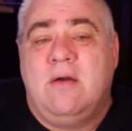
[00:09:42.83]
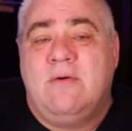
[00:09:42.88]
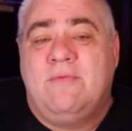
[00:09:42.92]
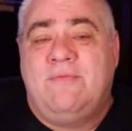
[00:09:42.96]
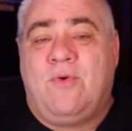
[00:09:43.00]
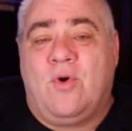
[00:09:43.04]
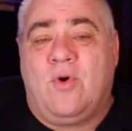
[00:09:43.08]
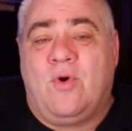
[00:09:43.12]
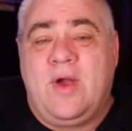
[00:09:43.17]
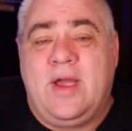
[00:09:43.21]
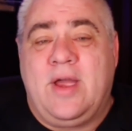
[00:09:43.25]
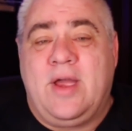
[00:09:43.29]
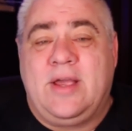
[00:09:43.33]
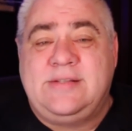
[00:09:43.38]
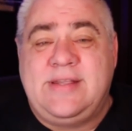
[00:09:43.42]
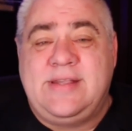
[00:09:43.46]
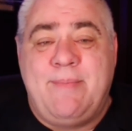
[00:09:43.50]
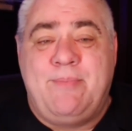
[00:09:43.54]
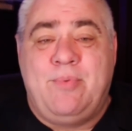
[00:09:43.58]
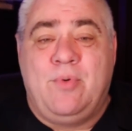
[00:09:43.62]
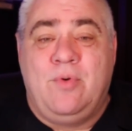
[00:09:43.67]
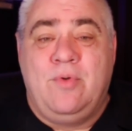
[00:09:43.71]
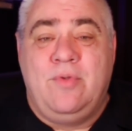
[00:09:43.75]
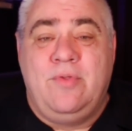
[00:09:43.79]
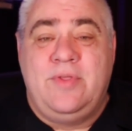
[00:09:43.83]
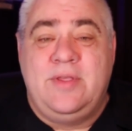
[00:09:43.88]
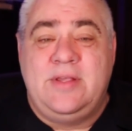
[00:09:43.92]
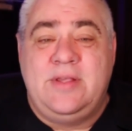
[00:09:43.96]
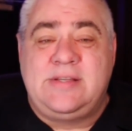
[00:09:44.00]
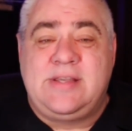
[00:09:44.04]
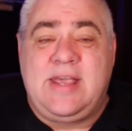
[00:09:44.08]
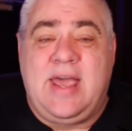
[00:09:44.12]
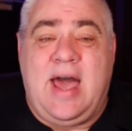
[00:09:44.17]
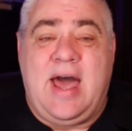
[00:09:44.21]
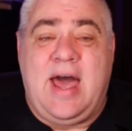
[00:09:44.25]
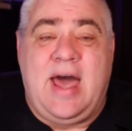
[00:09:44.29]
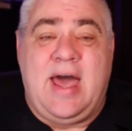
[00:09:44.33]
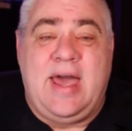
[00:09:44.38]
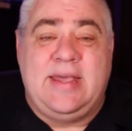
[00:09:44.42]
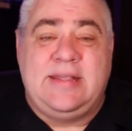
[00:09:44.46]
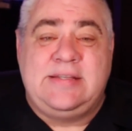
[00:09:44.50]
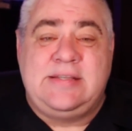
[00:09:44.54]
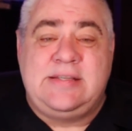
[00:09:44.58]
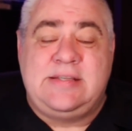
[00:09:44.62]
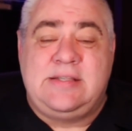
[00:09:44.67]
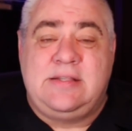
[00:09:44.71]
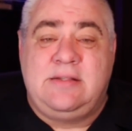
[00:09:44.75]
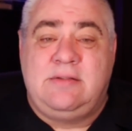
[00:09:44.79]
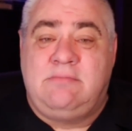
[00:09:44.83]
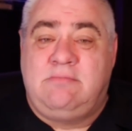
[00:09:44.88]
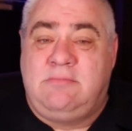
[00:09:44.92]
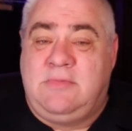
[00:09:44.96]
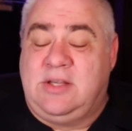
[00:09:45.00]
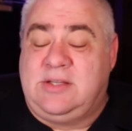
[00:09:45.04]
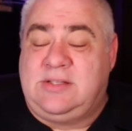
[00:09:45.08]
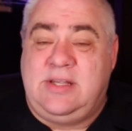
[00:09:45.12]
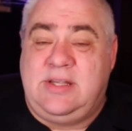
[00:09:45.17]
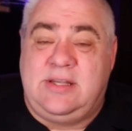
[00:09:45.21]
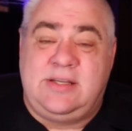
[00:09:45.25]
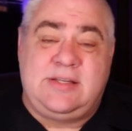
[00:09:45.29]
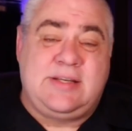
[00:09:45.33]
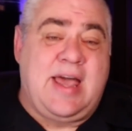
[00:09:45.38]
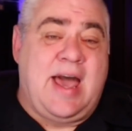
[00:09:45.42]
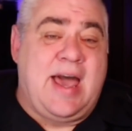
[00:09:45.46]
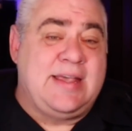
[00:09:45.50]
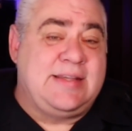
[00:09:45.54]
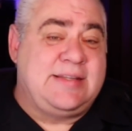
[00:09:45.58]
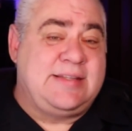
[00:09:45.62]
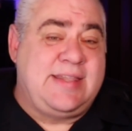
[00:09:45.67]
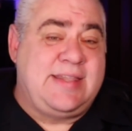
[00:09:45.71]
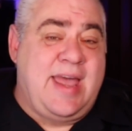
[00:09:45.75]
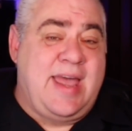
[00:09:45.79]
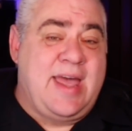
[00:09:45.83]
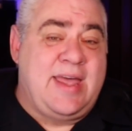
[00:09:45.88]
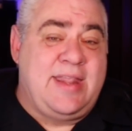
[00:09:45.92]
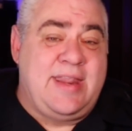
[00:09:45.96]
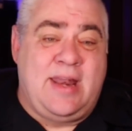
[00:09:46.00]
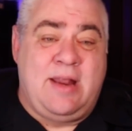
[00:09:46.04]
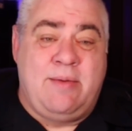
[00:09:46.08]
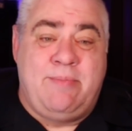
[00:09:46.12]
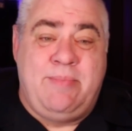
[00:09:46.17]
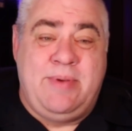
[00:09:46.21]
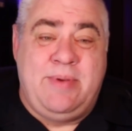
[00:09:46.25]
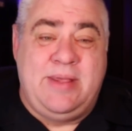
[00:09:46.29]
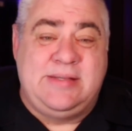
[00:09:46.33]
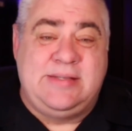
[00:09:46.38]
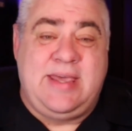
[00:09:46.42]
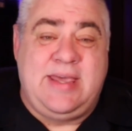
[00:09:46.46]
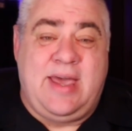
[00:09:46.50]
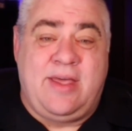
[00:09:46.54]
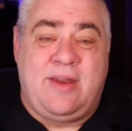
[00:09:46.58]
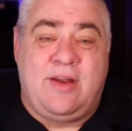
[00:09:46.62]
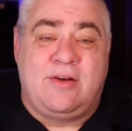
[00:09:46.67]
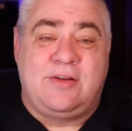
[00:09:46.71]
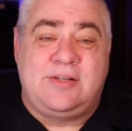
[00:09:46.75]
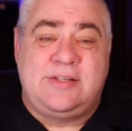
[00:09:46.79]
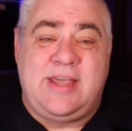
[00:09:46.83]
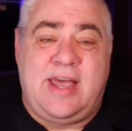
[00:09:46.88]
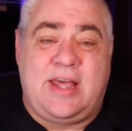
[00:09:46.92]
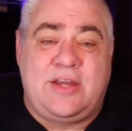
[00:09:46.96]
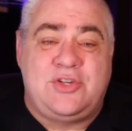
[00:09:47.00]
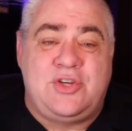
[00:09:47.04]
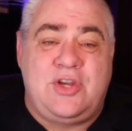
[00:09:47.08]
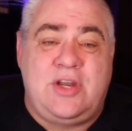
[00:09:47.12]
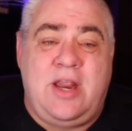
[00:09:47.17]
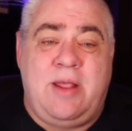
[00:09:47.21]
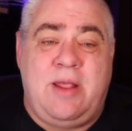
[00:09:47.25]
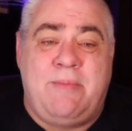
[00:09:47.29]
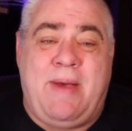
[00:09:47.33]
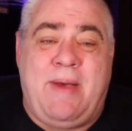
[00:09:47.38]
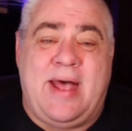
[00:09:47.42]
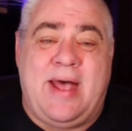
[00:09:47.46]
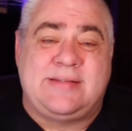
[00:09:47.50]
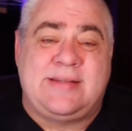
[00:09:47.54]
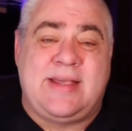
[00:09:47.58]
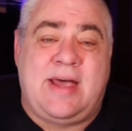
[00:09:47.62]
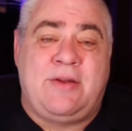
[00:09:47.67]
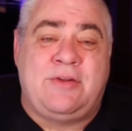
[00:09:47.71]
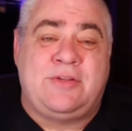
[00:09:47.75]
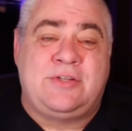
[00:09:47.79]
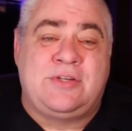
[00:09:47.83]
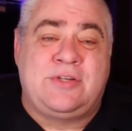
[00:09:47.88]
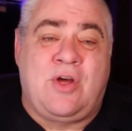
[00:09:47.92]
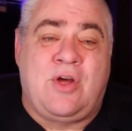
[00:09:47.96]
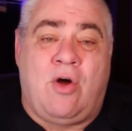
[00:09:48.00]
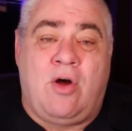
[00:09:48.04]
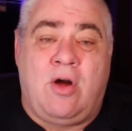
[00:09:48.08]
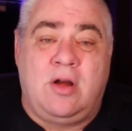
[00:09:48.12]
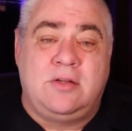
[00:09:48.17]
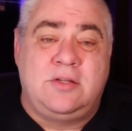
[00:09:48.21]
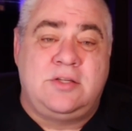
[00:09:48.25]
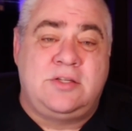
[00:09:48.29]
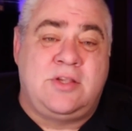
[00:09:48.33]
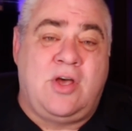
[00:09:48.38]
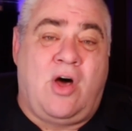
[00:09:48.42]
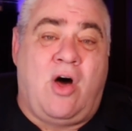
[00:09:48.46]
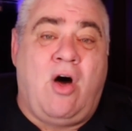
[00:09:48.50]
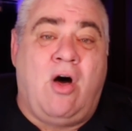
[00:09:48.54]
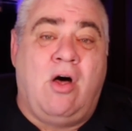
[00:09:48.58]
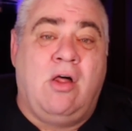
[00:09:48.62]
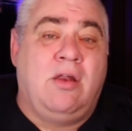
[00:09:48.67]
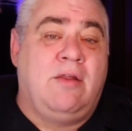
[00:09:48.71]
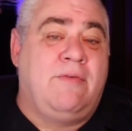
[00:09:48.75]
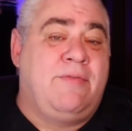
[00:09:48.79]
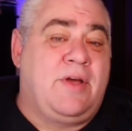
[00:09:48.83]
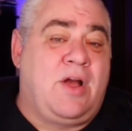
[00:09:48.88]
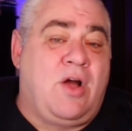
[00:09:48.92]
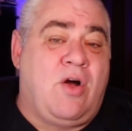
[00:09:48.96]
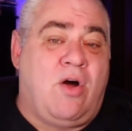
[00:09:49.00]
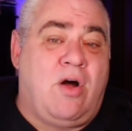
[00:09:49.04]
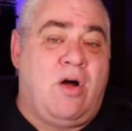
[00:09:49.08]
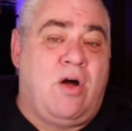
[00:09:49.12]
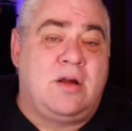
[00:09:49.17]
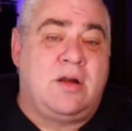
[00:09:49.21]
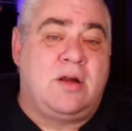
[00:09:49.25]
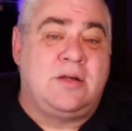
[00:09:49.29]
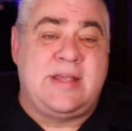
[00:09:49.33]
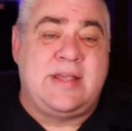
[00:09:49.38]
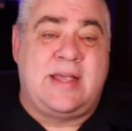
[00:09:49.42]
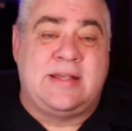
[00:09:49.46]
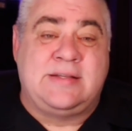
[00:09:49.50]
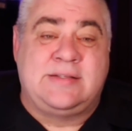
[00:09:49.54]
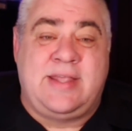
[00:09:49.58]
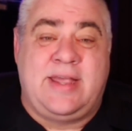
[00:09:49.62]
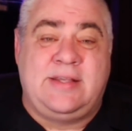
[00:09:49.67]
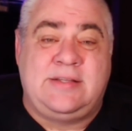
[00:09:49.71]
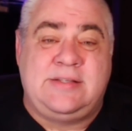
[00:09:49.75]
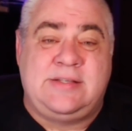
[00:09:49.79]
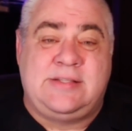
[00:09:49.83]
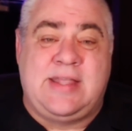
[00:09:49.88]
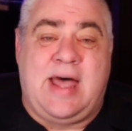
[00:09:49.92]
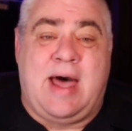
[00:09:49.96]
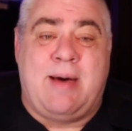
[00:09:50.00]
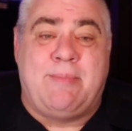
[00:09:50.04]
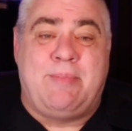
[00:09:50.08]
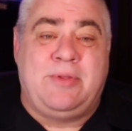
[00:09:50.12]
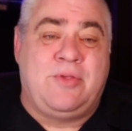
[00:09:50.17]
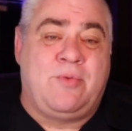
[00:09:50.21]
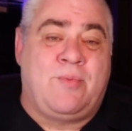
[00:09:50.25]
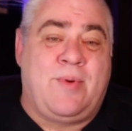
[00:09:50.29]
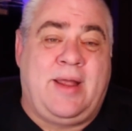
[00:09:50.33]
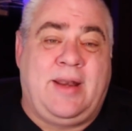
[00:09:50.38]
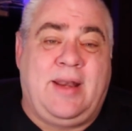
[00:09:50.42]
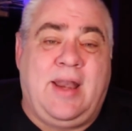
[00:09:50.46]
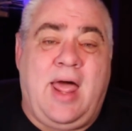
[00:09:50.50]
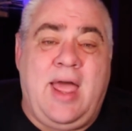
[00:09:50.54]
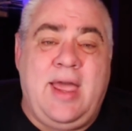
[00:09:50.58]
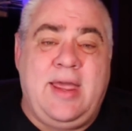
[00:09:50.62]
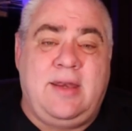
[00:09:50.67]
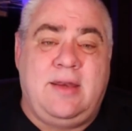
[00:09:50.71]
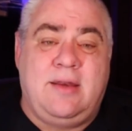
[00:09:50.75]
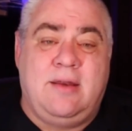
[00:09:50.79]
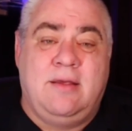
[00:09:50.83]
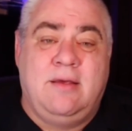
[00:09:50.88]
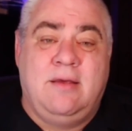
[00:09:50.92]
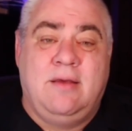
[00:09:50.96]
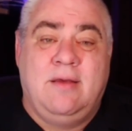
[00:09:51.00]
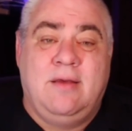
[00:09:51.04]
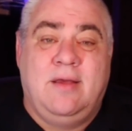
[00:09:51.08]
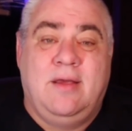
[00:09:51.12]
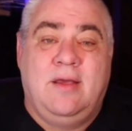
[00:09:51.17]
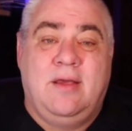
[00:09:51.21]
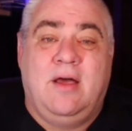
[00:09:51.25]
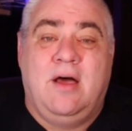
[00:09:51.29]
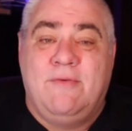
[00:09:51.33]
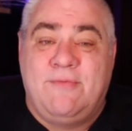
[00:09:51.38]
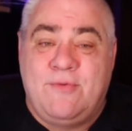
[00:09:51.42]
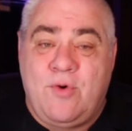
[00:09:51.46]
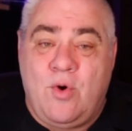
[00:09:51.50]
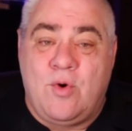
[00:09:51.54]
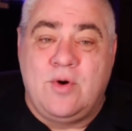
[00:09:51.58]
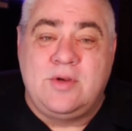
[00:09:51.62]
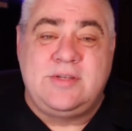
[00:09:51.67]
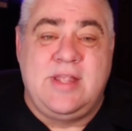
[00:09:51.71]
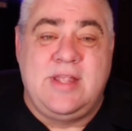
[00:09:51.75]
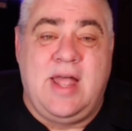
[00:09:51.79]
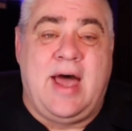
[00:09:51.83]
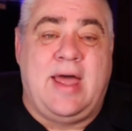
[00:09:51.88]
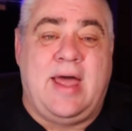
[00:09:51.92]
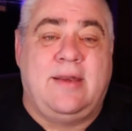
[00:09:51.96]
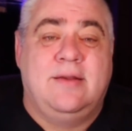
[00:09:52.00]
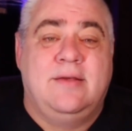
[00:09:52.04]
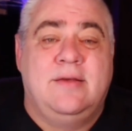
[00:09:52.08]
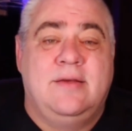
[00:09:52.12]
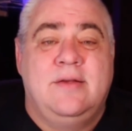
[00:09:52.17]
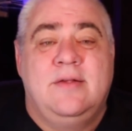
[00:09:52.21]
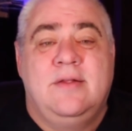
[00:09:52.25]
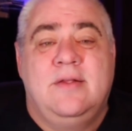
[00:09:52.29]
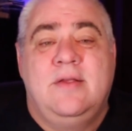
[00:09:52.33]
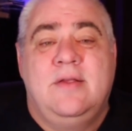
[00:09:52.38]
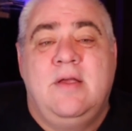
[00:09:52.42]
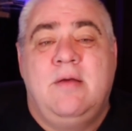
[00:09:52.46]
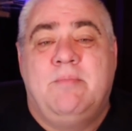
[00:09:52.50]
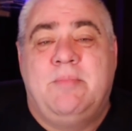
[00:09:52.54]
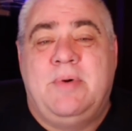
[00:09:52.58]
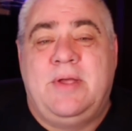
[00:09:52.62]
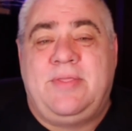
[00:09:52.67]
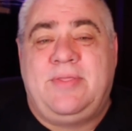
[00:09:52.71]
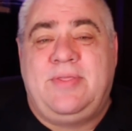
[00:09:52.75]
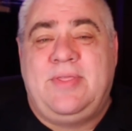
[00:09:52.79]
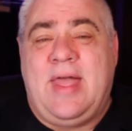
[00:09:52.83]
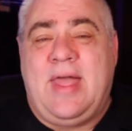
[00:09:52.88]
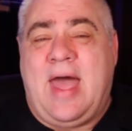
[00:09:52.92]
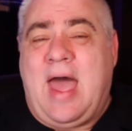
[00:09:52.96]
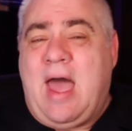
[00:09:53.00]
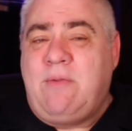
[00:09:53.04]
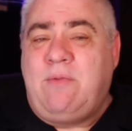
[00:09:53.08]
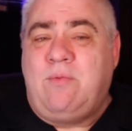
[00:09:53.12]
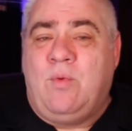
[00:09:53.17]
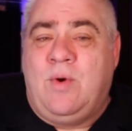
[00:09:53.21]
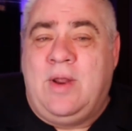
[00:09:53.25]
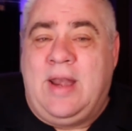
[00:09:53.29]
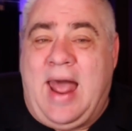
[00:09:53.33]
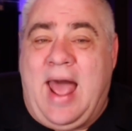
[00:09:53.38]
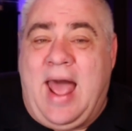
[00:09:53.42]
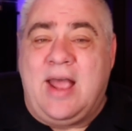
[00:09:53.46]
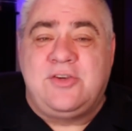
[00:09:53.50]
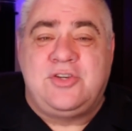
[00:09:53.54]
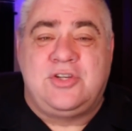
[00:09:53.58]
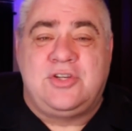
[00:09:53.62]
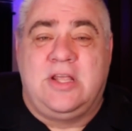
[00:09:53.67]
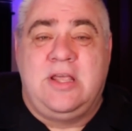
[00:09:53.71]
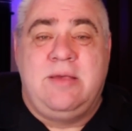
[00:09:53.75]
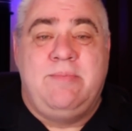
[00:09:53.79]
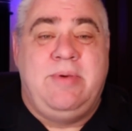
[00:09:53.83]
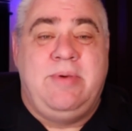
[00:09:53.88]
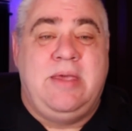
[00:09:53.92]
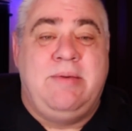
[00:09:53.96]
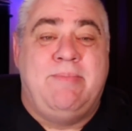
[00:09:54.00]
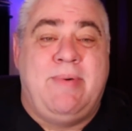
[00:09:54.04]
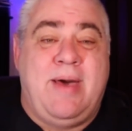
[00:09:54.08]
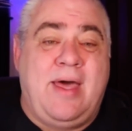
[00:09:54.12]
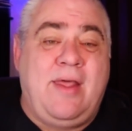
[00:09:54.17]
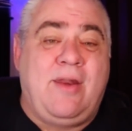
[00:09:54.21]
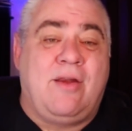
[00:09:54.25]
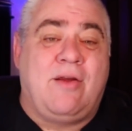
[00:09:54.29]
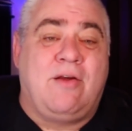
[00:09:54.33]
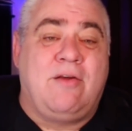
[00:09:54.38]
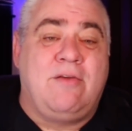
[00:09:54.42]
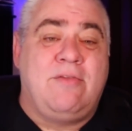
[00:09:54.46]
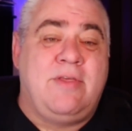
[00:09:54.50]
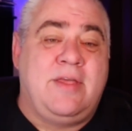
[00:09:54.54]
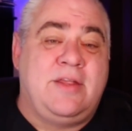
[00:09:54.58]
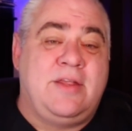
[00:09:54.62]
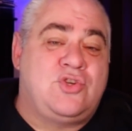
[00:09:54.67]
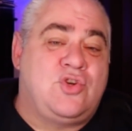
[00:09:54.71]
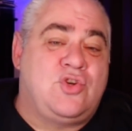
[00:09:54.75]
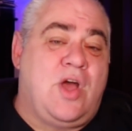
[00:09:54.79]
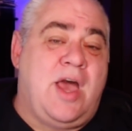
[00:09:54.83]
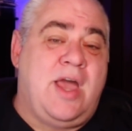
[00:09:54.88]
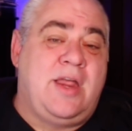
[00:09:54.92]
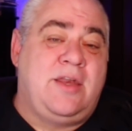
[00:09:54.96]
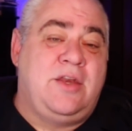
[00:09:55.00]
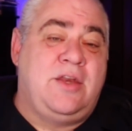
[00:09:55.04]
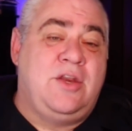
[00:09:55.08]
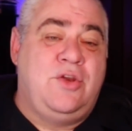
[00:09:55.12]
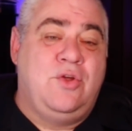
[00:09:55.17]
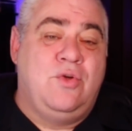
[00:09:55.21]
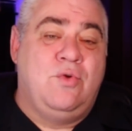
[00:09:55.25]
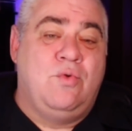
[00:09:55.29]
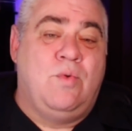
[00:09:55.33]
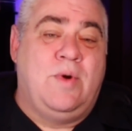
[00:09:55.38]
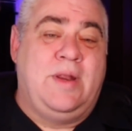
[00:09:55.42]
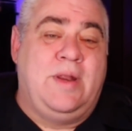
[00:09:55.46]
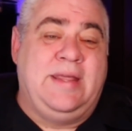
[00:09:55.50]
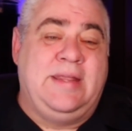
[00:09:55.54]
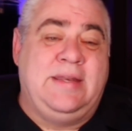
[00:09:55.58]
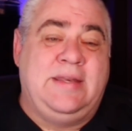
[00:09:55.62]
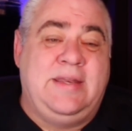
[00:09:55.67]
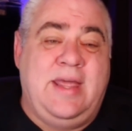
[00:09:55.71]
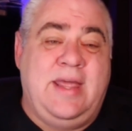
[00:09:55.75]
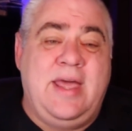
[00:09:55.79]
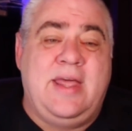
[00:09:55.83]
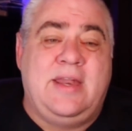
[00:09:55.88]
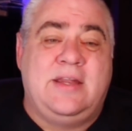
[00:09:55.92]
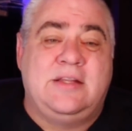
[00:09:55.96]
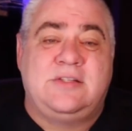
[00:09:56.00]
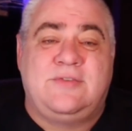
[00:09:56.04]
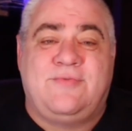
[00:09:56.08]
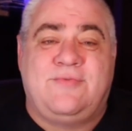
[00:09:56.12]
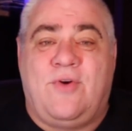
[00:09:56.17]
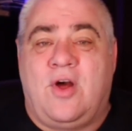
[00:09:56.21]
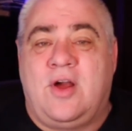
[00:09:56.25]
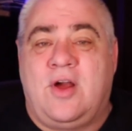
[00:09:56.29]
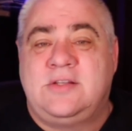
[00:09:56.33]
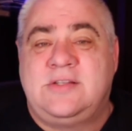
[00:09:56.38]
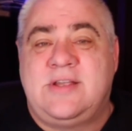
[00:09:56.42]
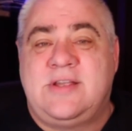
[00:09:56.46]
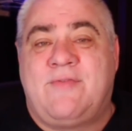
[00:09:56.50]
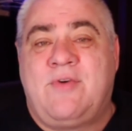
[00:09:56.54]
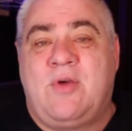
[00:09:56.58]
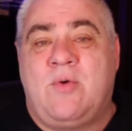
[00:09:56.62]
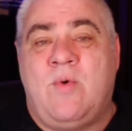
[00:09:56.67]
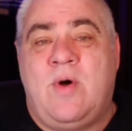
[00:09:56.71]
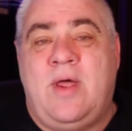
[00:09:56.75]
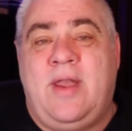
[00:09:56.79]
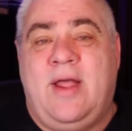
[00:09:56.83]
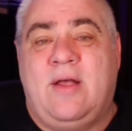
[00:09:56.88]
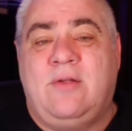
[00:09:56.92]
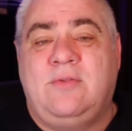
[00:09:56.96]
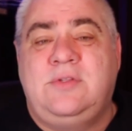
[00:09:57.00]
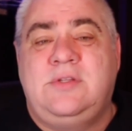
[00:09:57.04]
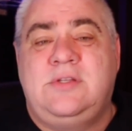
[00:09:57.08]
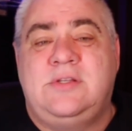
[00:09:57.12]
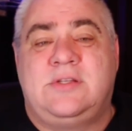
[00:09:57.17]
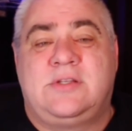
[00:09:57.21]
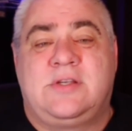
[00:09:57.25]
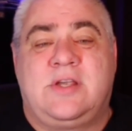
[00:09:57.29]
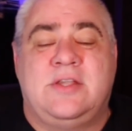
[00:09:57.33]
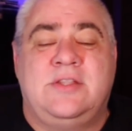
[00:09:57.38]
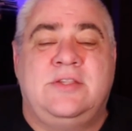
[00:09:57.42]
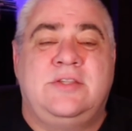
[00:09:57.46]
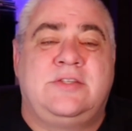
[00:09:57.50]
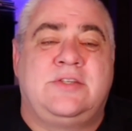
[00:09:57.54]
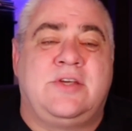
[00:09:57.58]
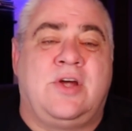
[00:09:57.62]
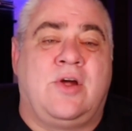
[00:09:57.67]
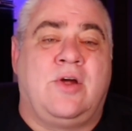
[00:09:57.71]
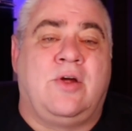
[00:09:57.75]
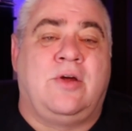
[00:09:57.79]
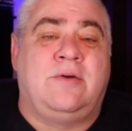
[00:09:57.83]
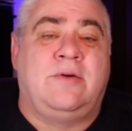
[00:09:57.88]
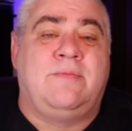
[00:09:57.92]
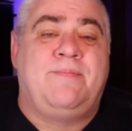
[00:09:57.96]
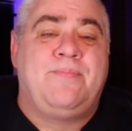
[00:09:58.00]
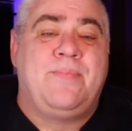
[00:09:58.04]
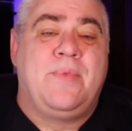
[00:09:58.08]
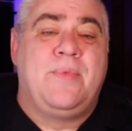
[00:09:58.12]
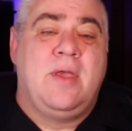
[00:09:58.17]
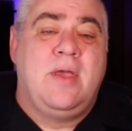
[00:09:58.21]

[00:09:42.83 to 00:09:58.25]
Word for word: For example, this guy's, does this guy stand at a busy intersection and pass out his cards to all of the cars as they stop at the red light? Of course not. But that would actually be better than trying to do what he did as far as everyone else is concerned.